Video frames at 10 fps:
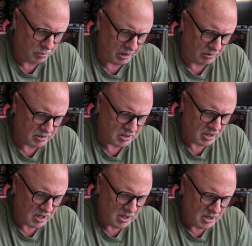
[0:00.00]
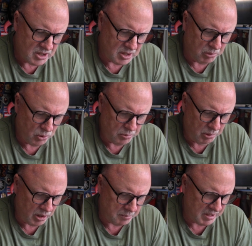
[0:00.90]
appearance, supported
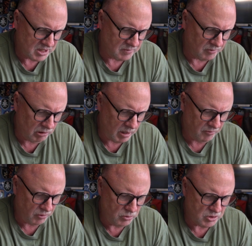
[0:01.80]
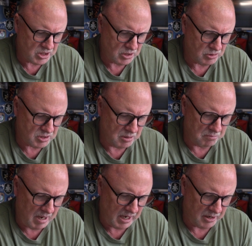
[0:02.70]
by a mix of grapefruit, citrus
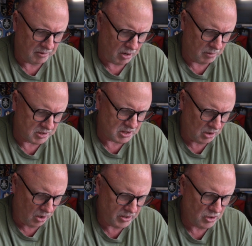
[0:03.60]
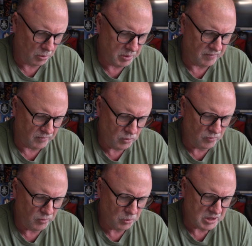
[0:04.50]
and melon aromas, light hoppy
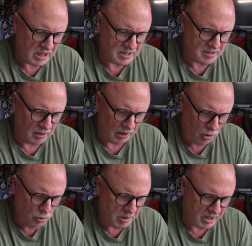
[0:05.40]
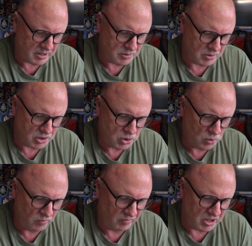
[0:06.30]
fruitful taste, low bitterness with a
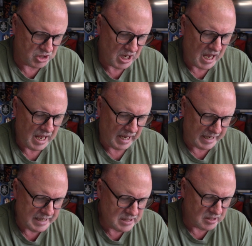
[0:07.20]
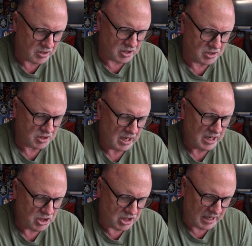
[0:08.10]
short finish, hazelicious,
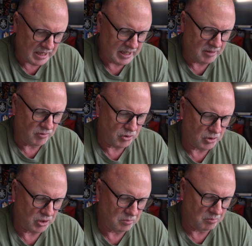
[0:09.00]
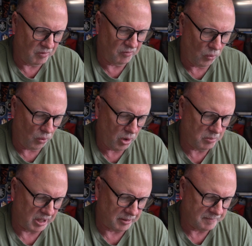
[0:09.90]
gently invert before
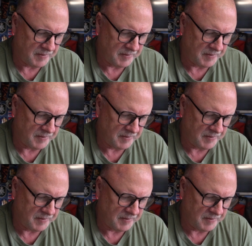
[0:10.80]
opening.